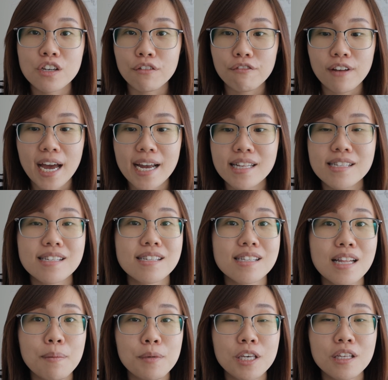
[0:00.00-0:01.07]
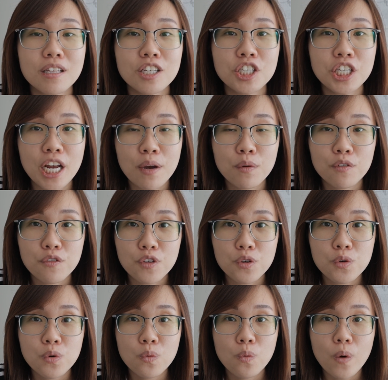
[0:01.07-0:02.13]
your flights, let me share with
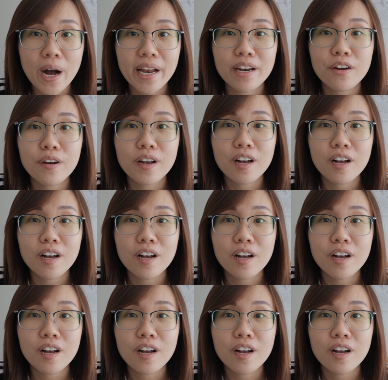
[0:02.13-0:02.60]
you what